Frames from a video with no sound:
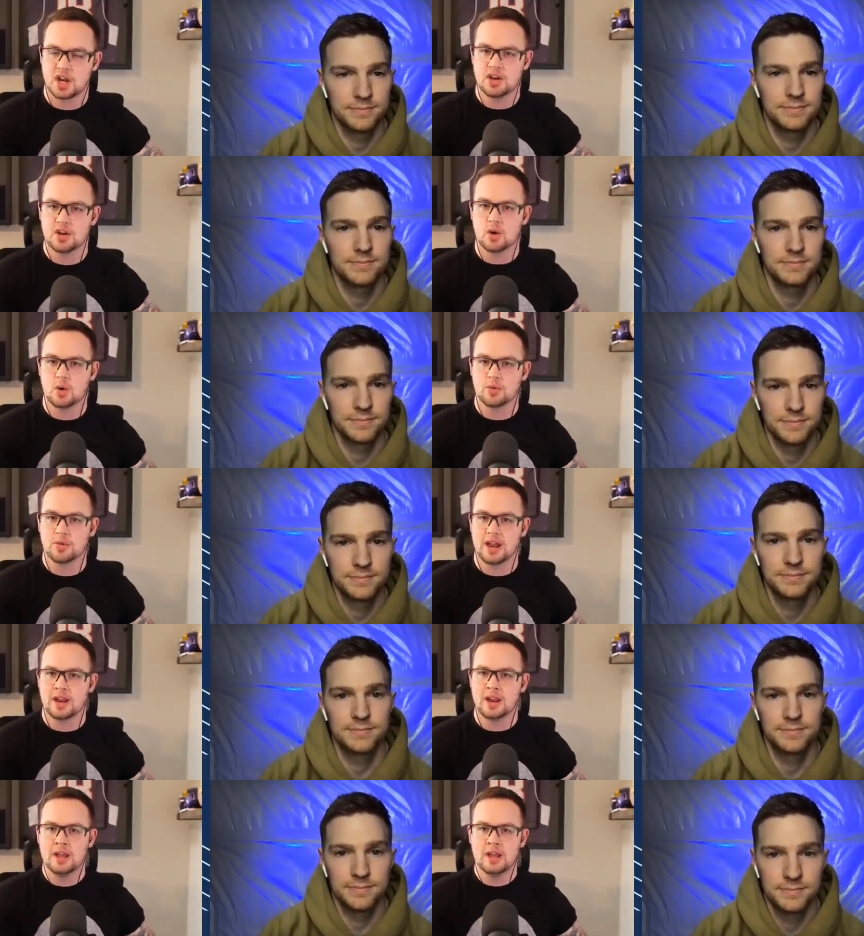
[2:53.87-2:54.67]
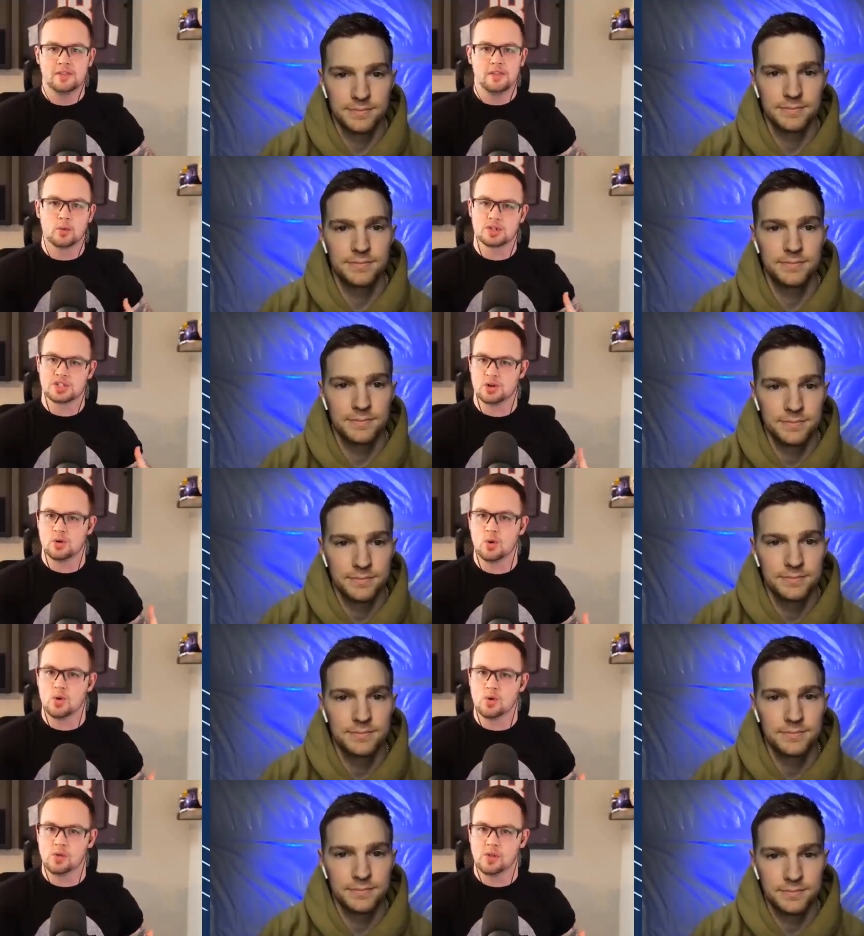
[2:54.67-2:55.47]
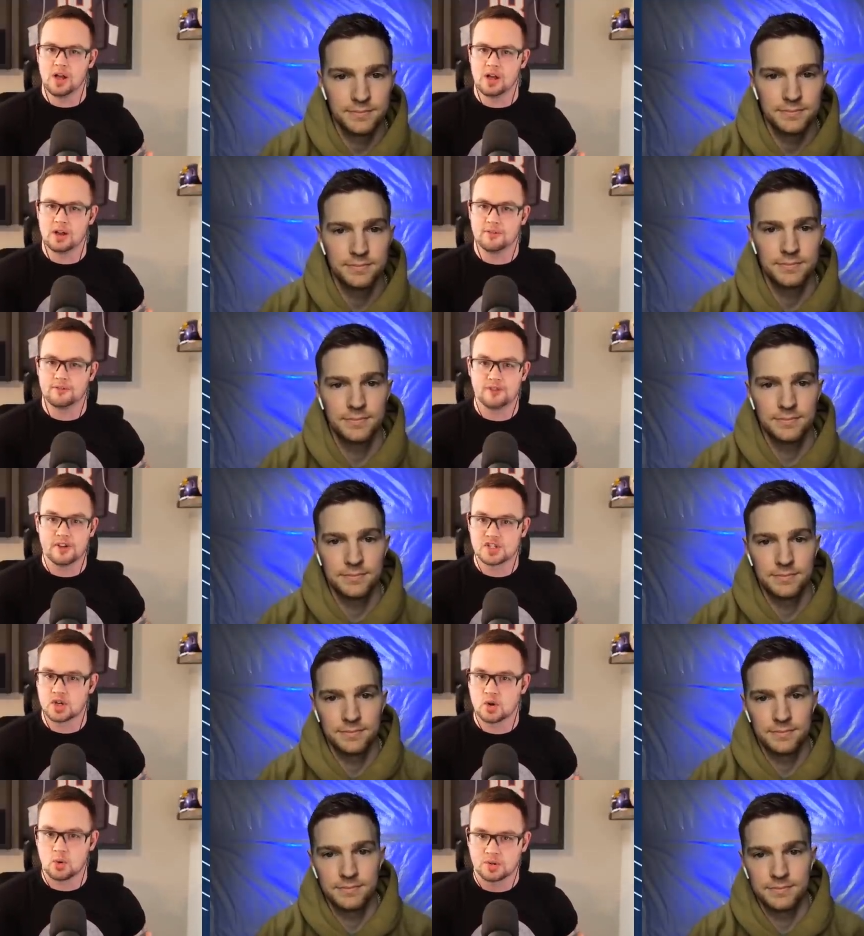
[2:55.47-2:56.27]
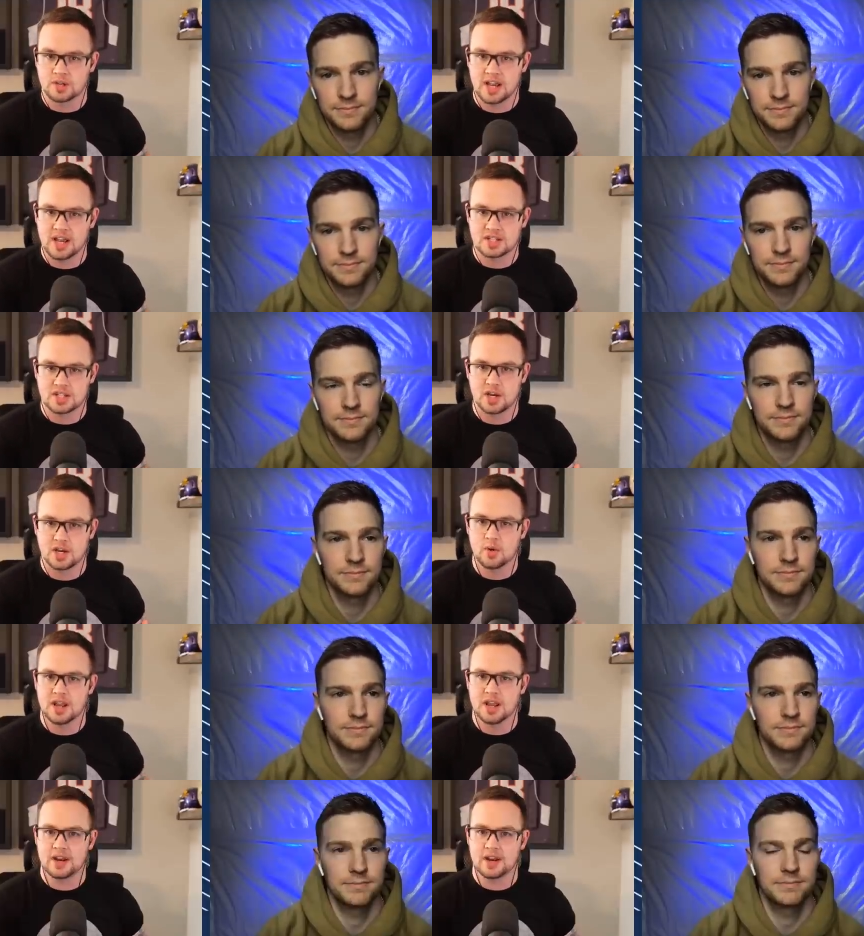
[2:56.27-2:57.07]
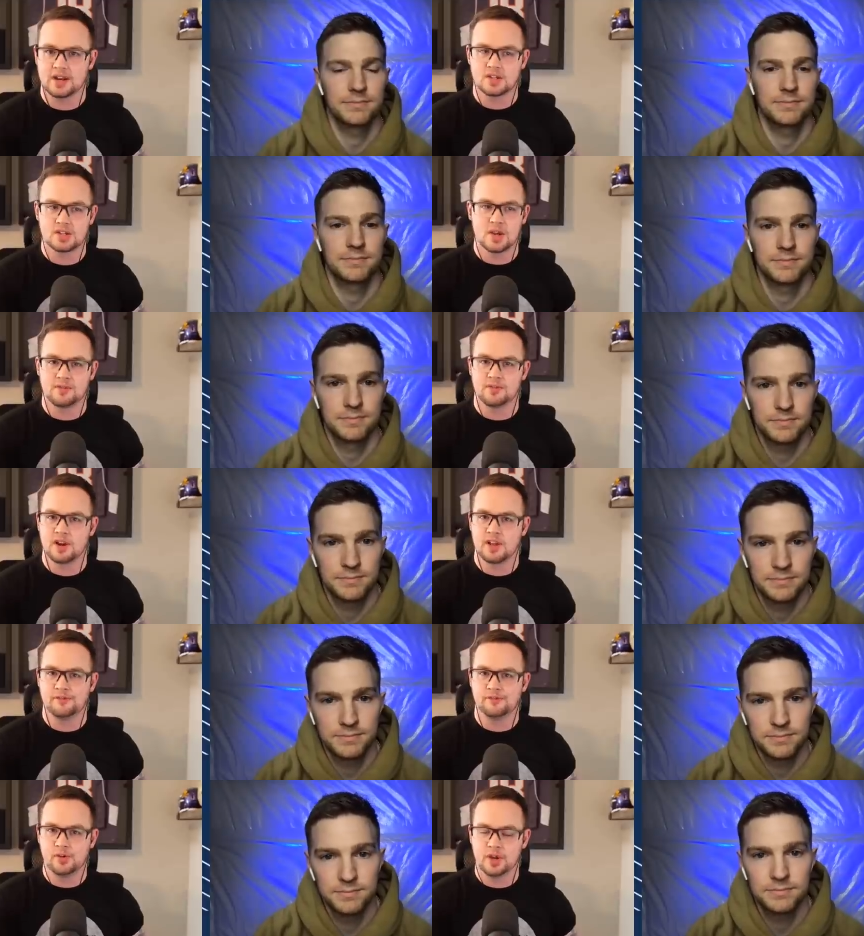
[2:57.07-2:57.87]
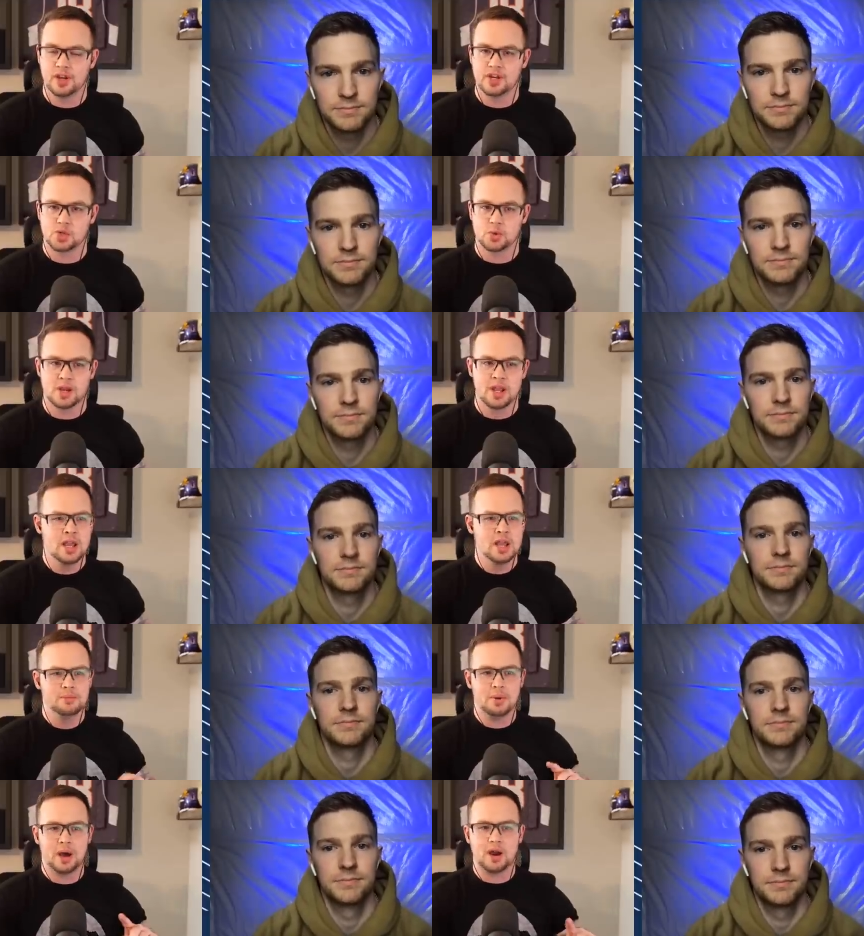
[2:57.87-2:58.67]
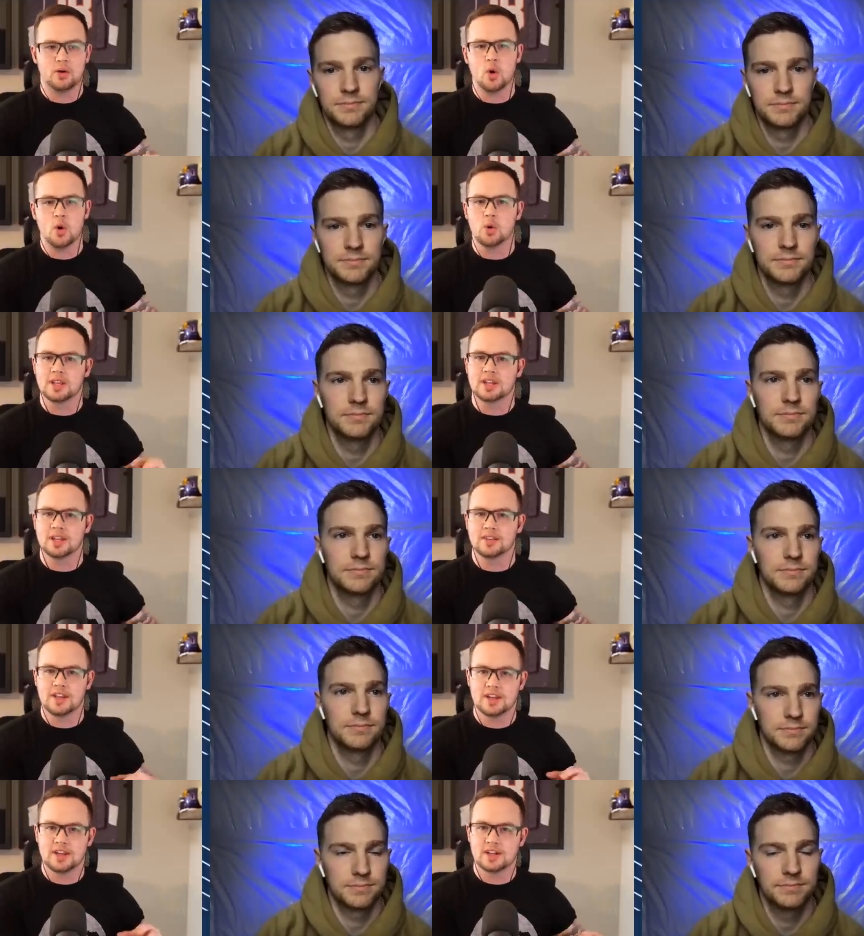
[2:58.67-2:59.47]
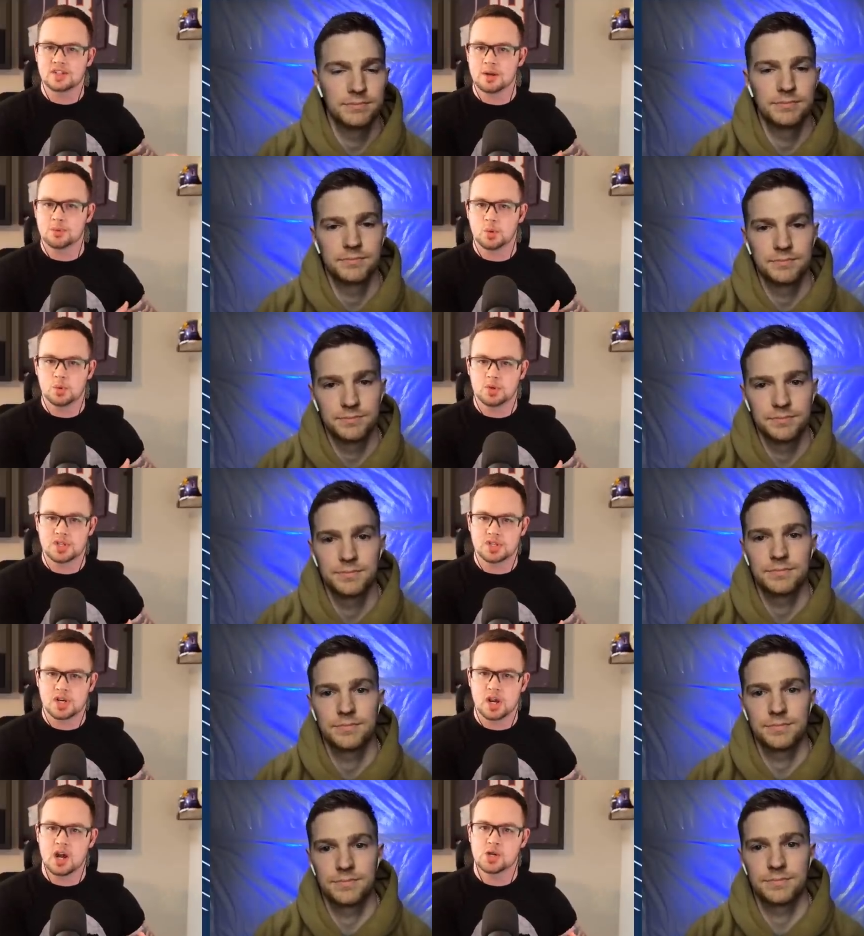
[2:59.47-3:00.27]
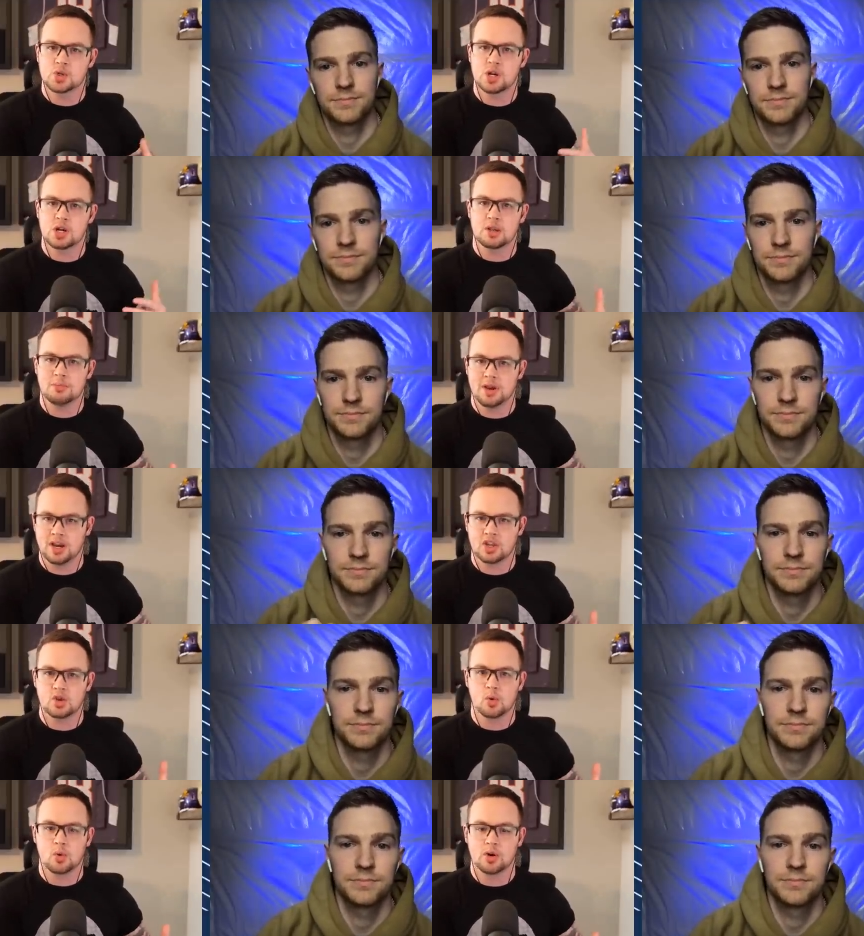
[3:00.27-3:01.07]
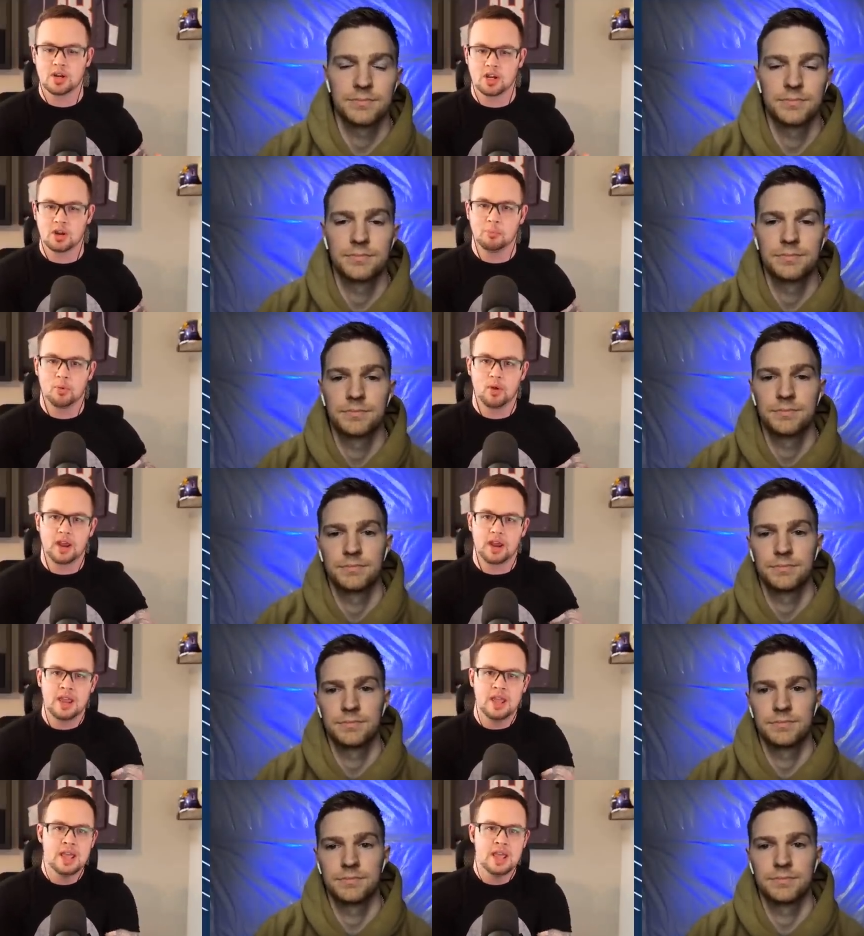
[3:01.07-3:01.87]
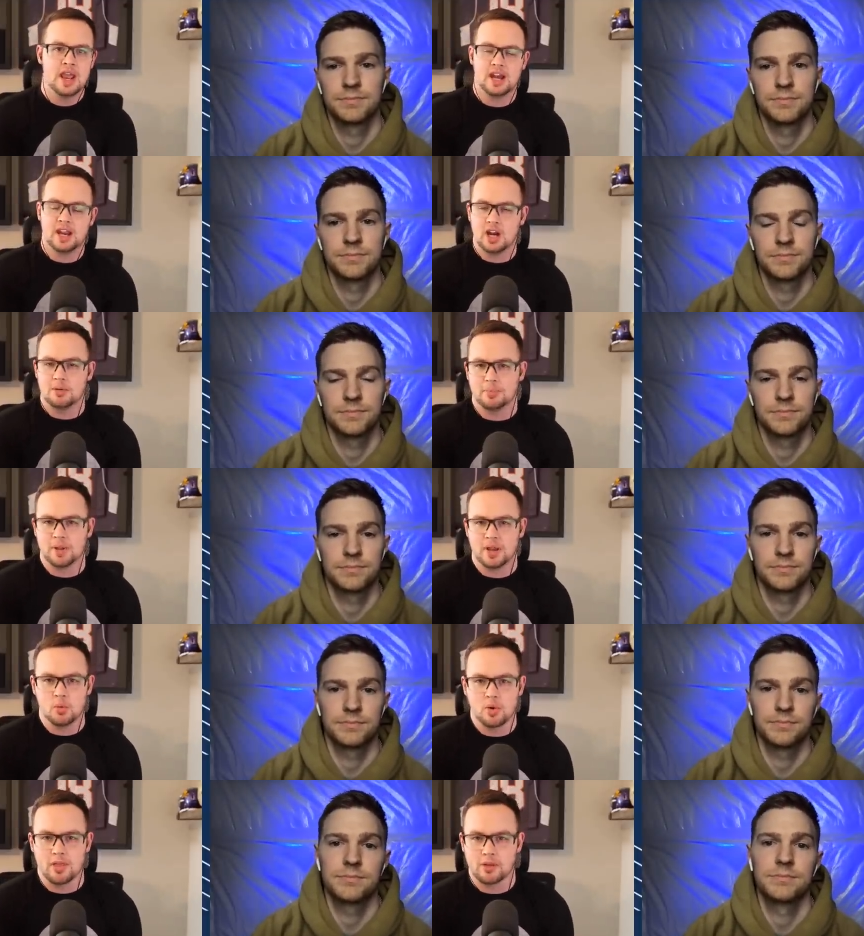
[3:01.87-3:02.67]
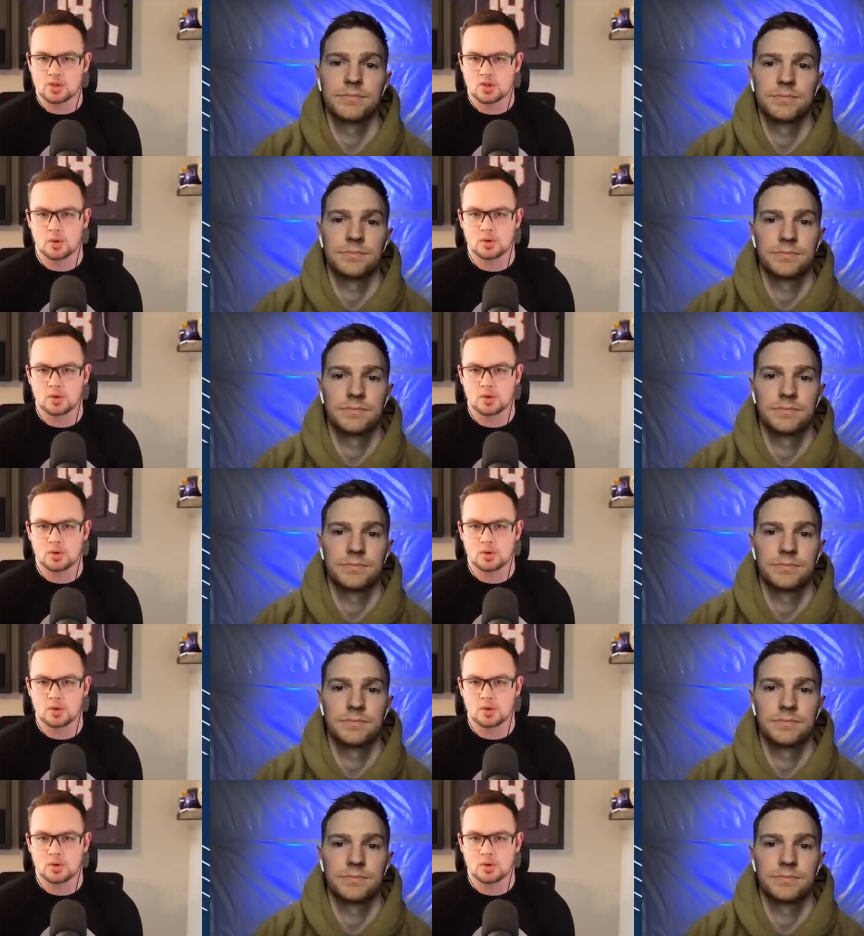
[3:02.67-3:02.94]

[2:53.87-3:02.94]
Speaker 1: I know that there was the whole uh, physical test. I know he had suffered a foot injury, but I don't know what they did. They did something with his contract to make it to where he could play and ended up being one of those